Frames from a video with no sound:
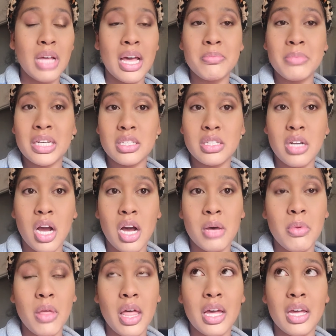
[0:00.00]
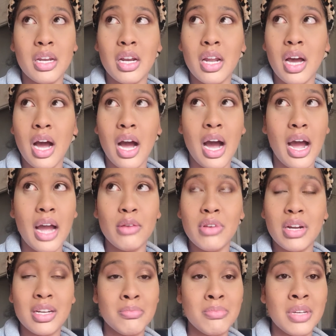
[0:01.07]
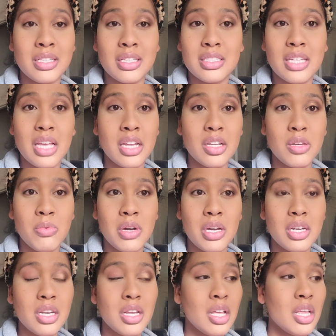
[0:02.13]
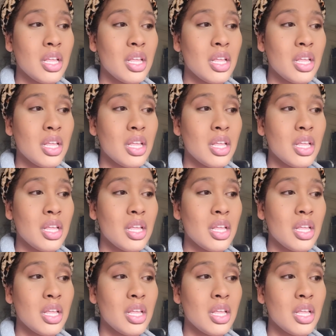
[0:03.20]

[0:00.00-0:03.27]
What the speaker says: at my job, and I recommend it to anyone.